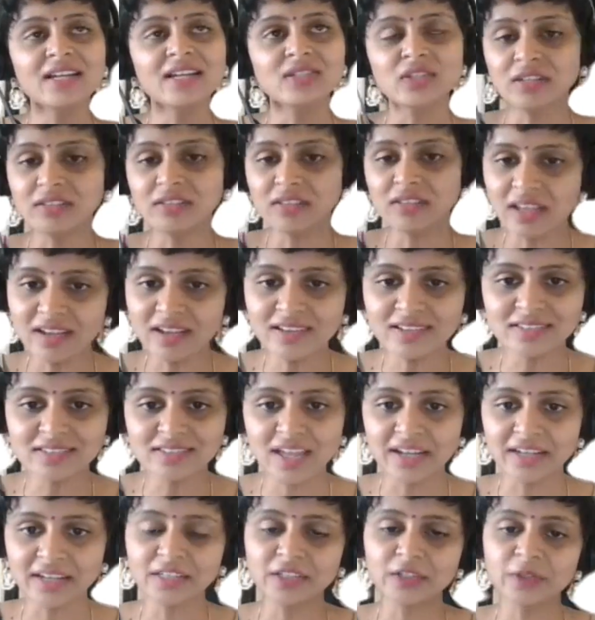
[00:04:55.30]
So the thing is
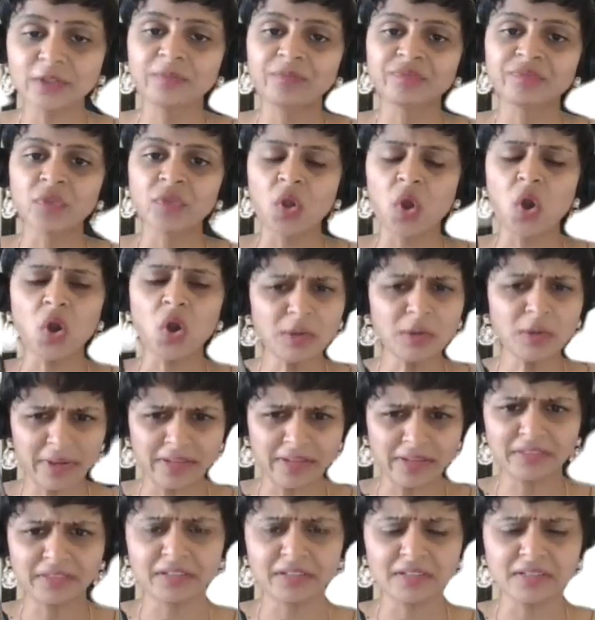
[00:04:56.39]
that all
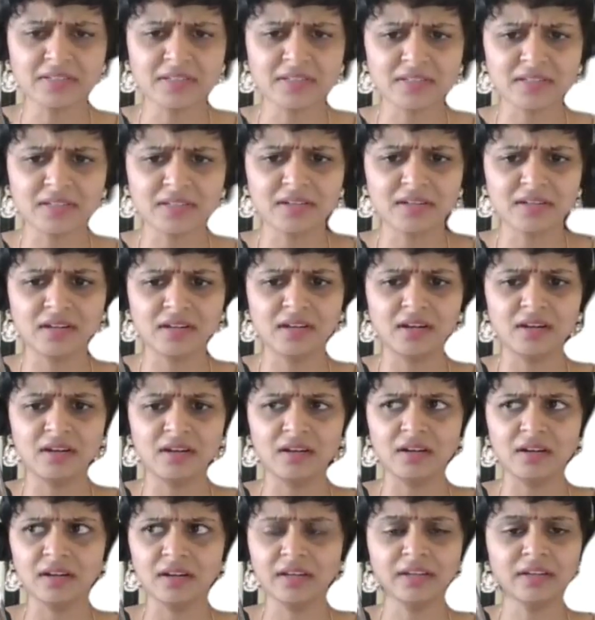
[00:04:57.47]
mothers
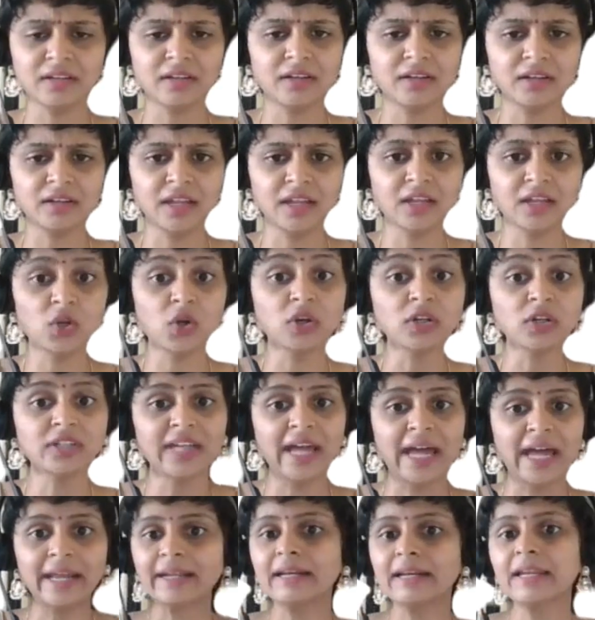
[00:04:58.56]
cannot
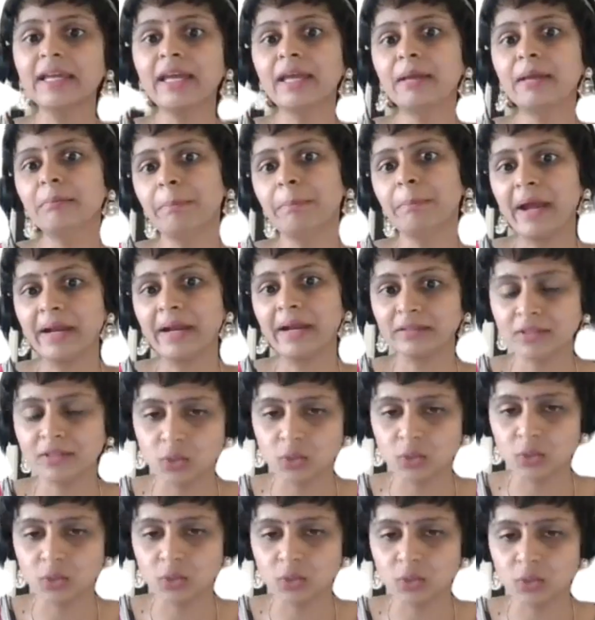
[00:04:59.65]
directly impact the
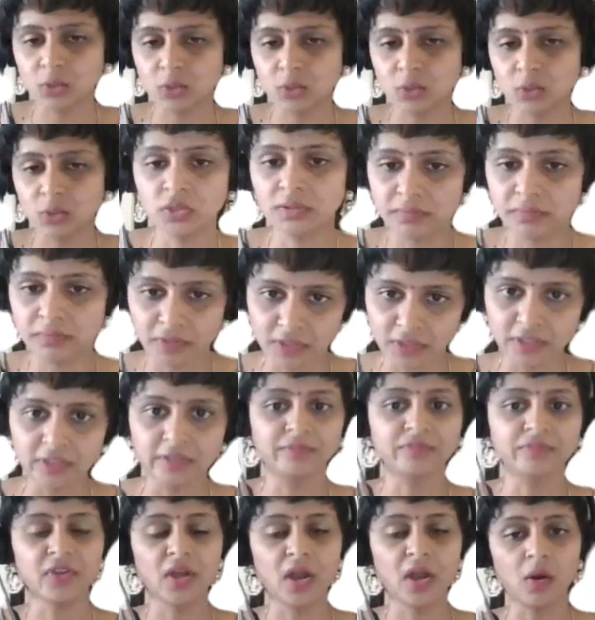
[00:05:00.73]
society or the
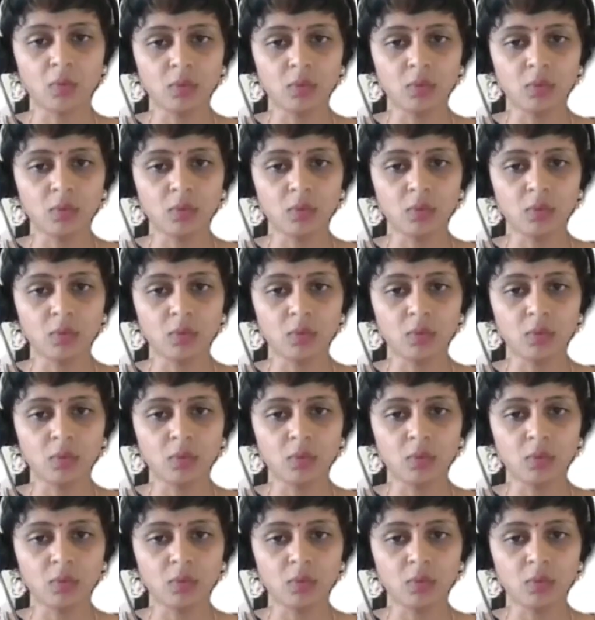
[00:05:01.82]
world.